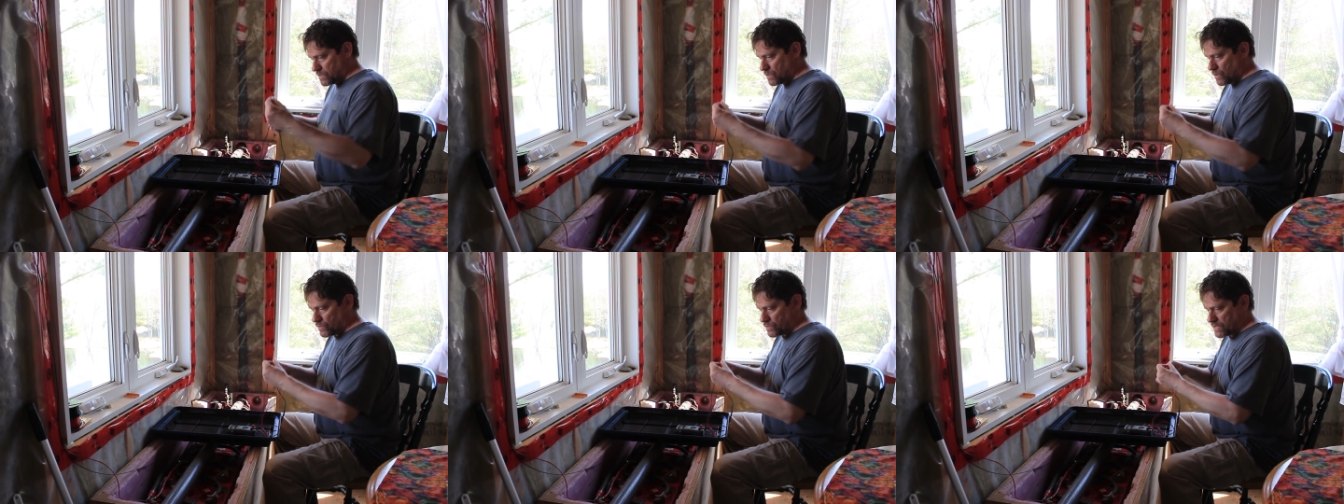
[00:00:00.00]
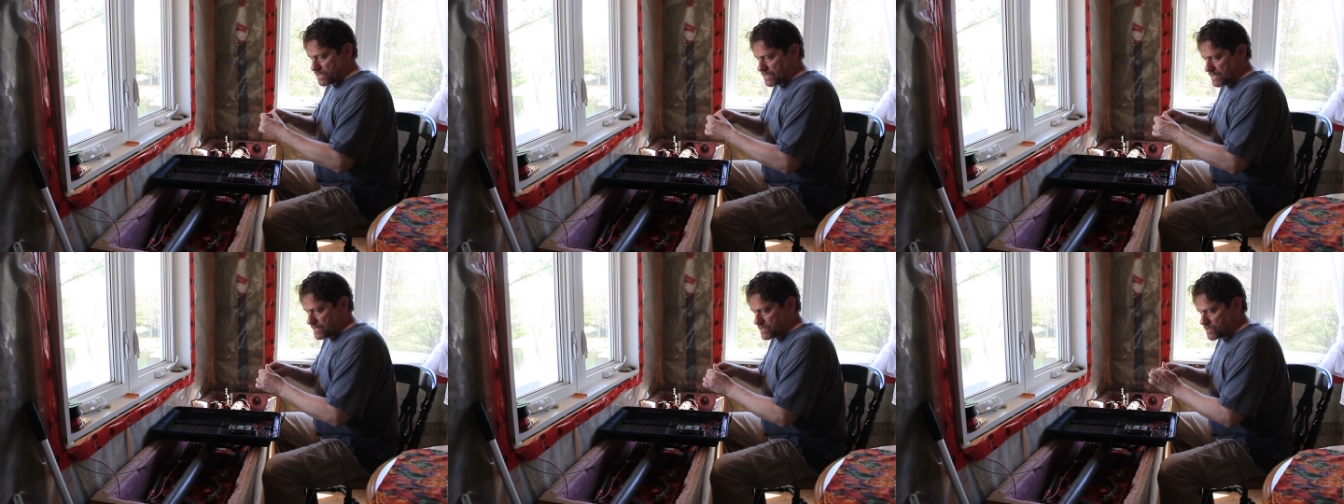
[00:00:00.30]
So
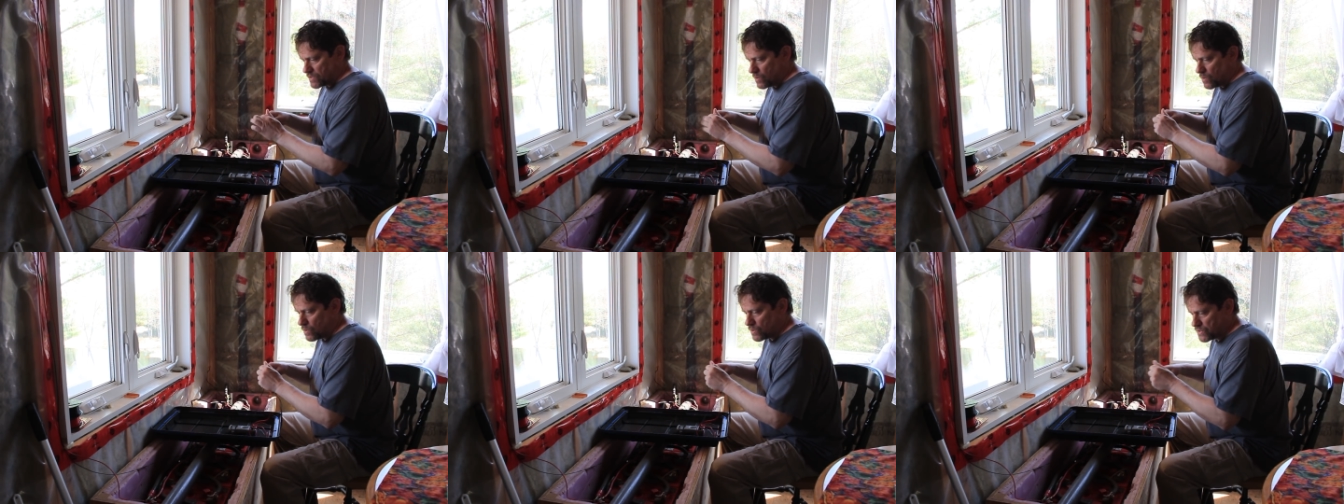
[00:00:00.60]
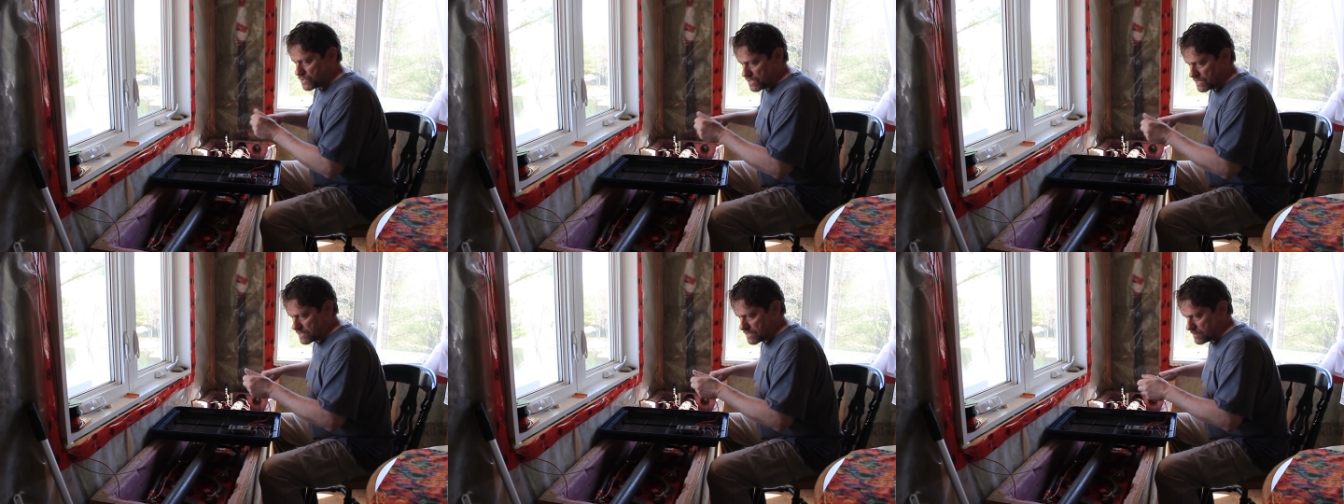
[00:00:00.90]
to test the whole
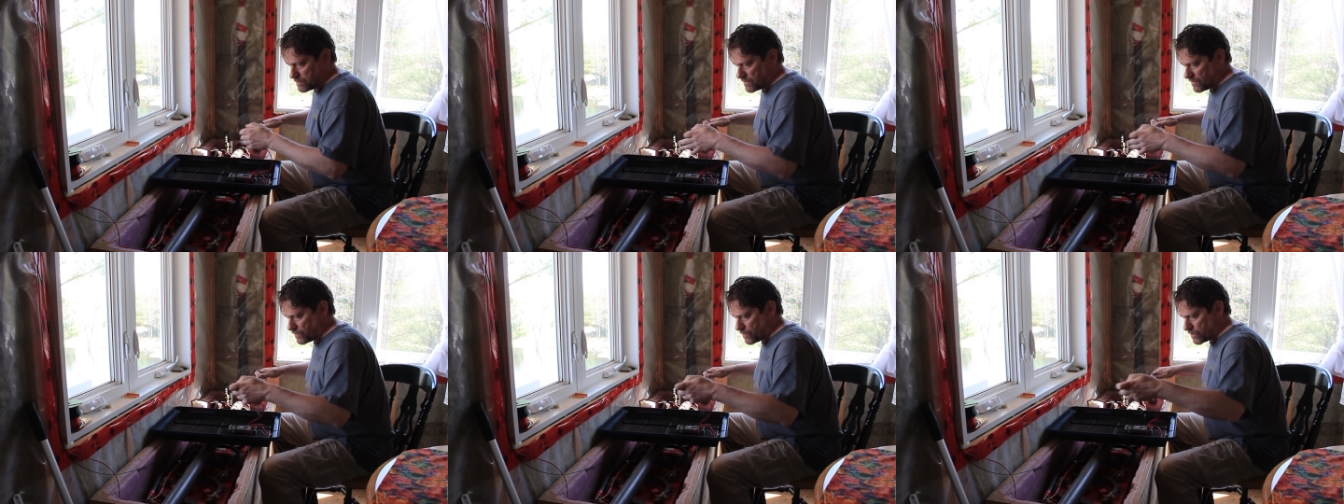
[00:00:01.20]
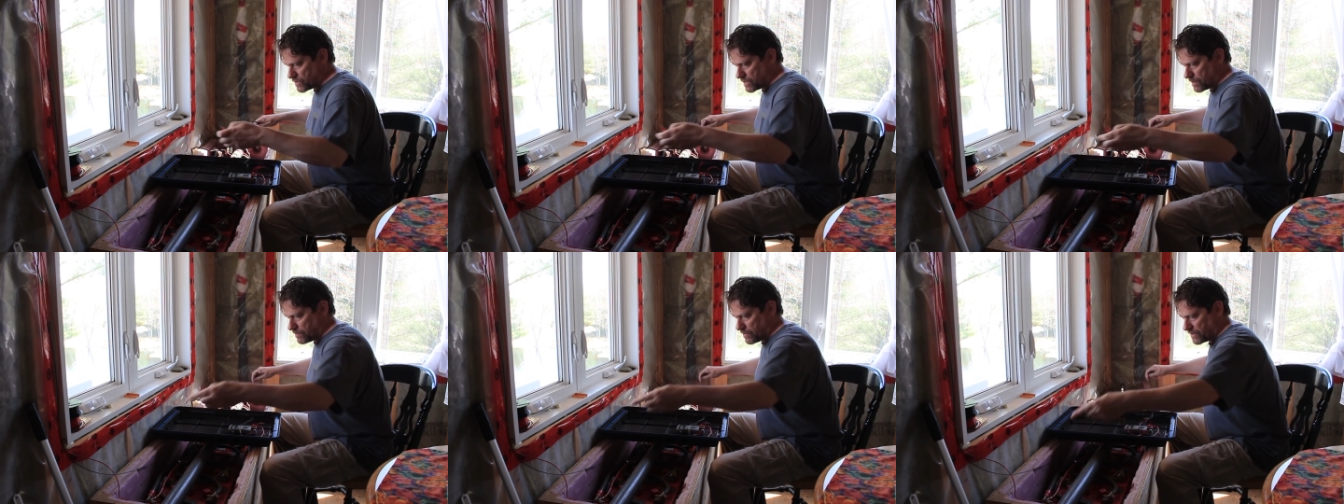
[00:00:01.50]
system, of
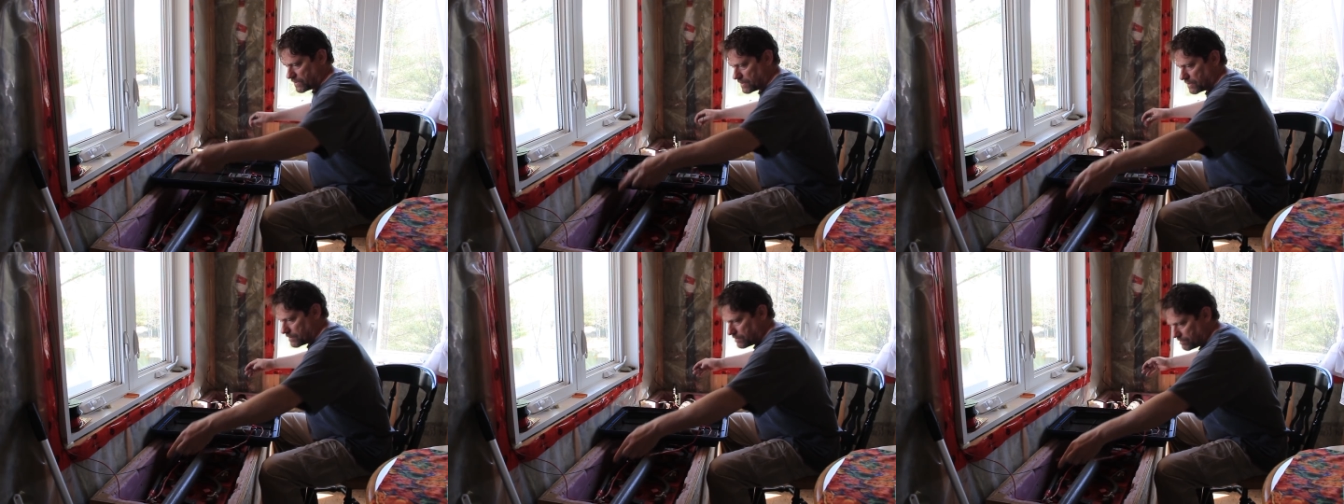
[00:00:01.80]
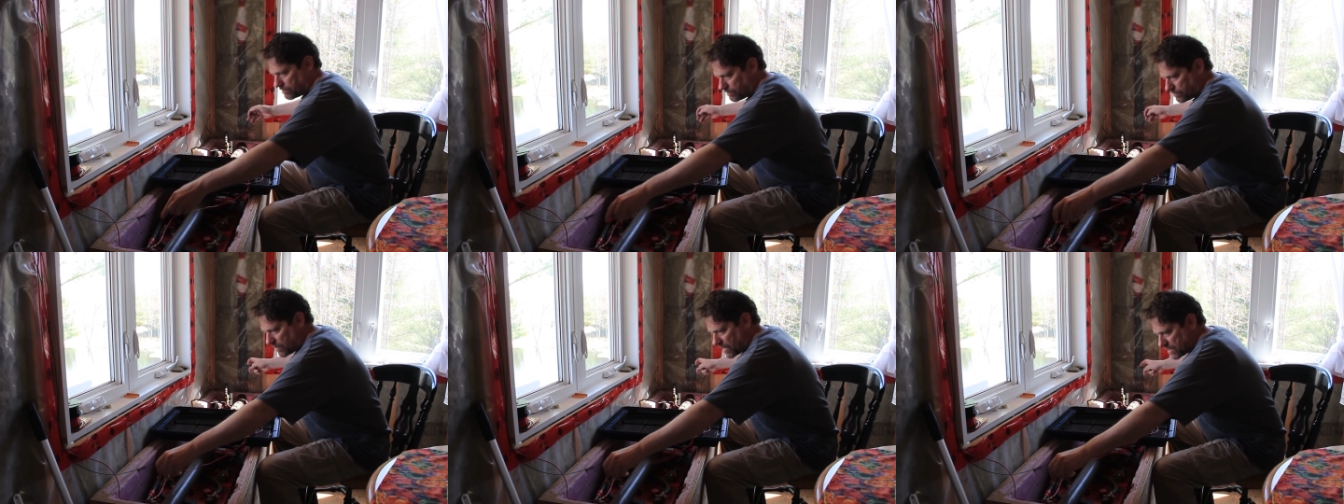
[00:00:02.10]
course I put the
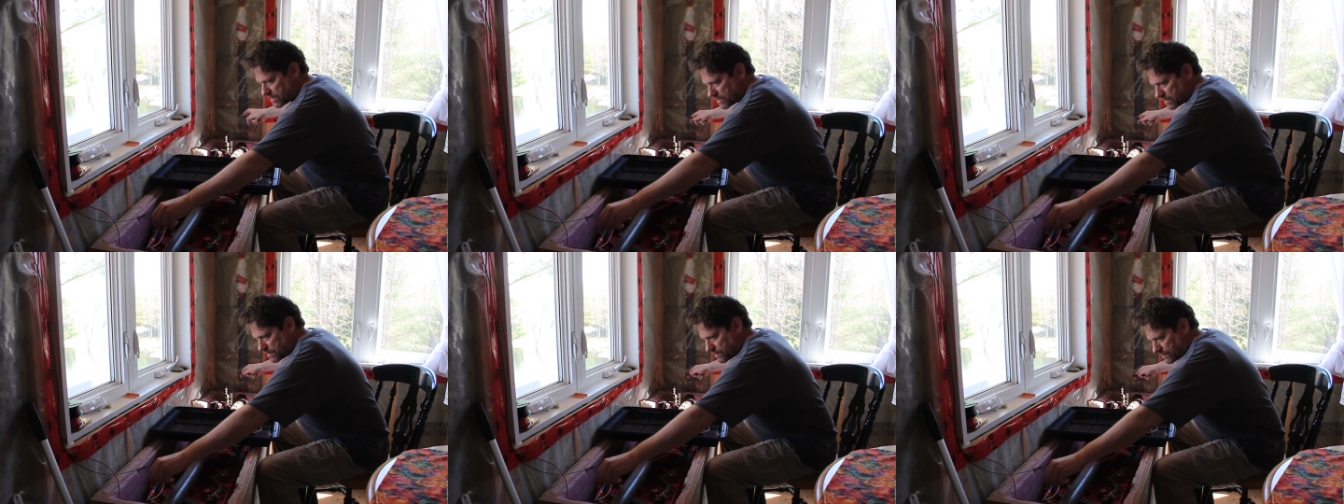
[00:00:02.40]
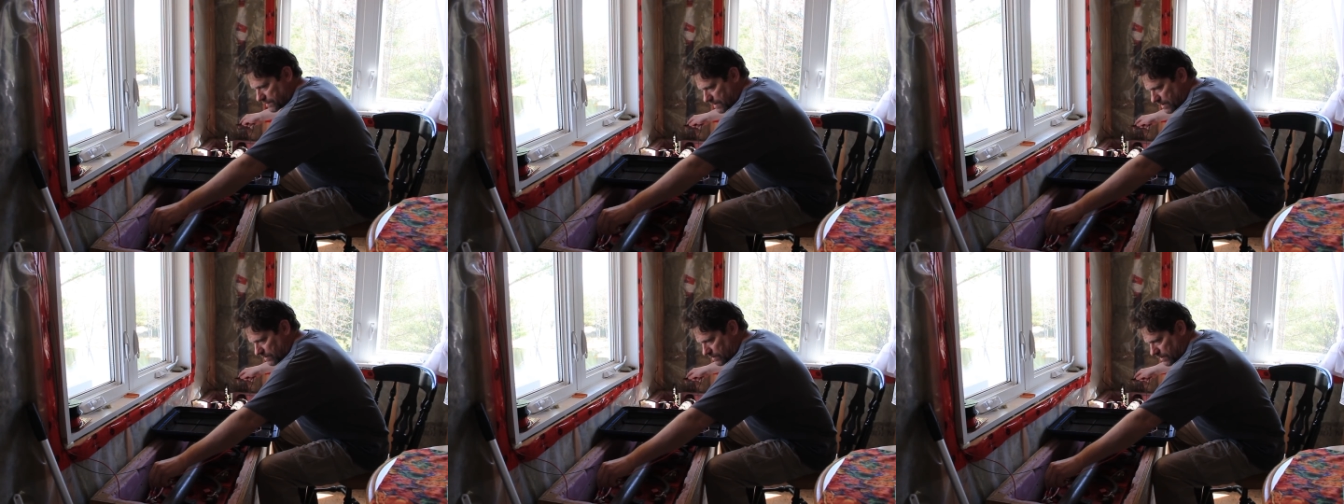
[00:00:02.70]

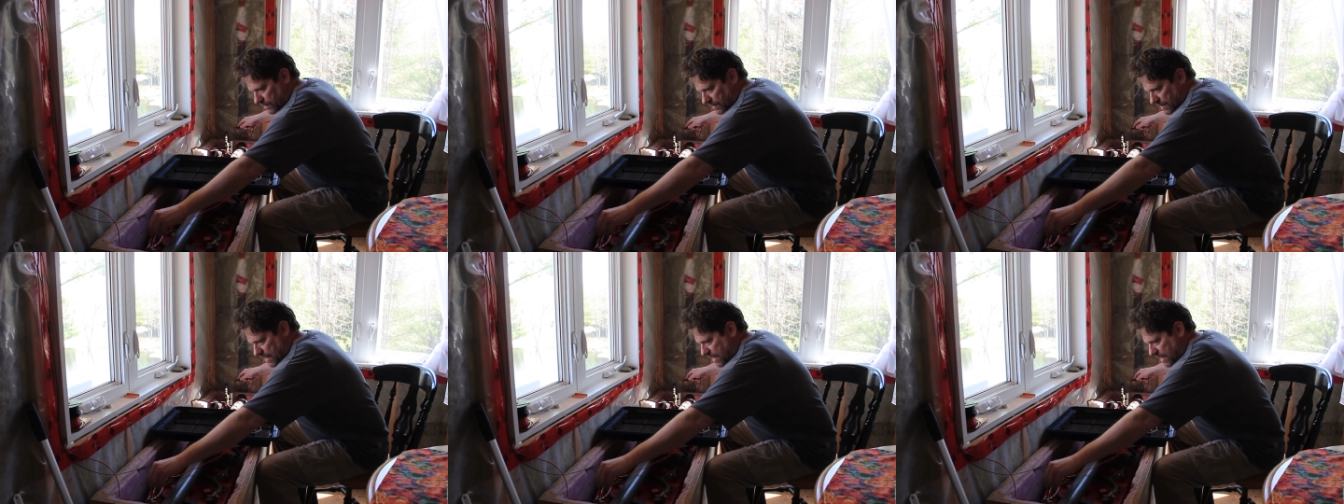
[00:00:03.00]
positive down on